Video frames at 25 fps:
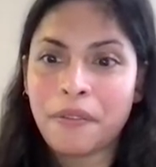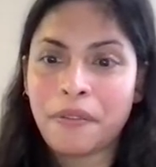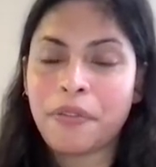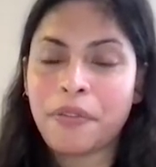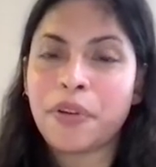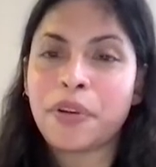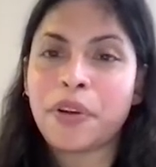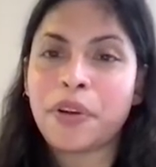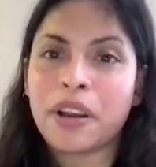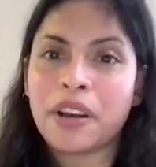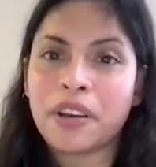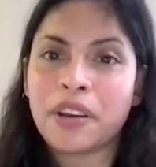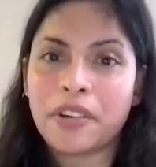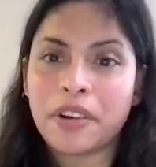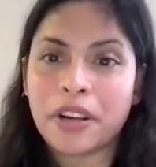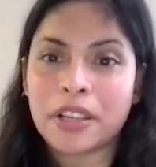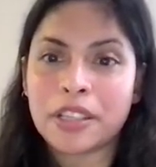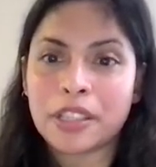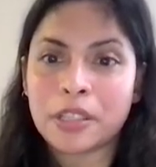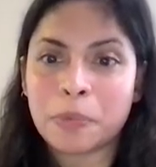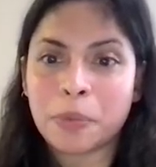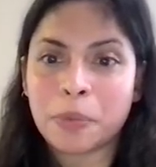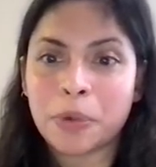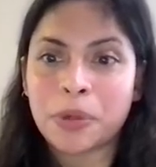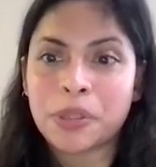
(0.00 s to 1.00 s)
phonon
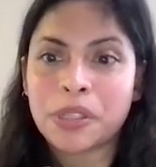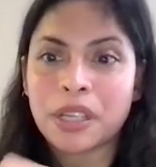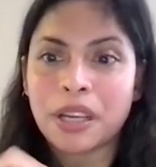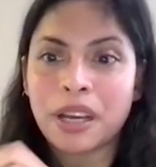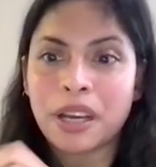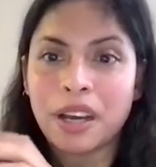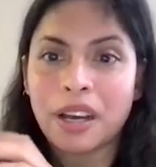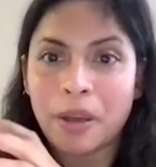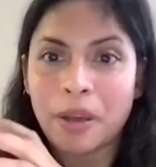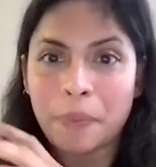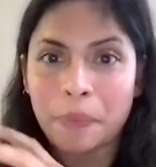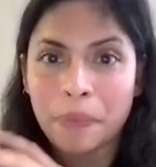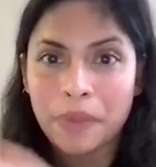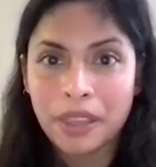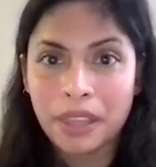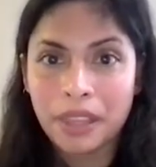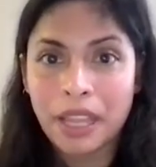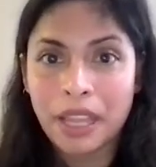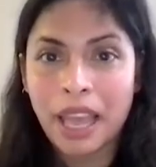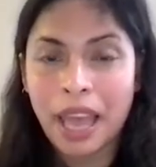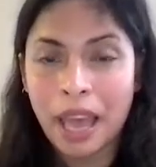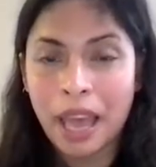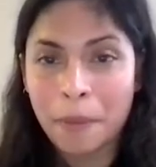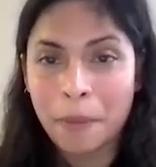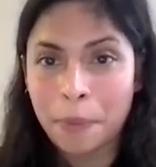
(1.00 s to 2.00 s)
transport
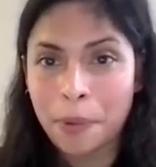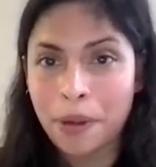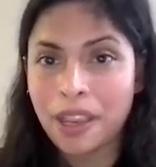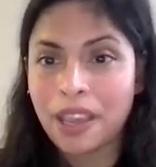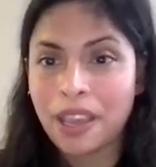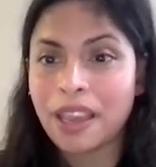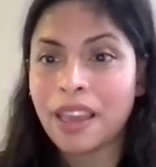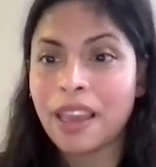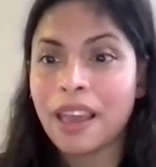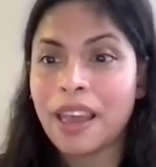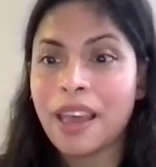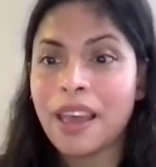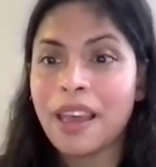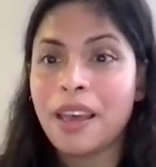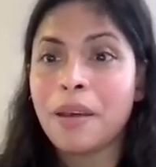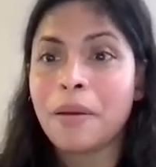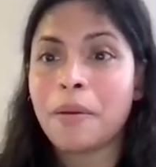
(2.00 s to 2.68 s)
happening.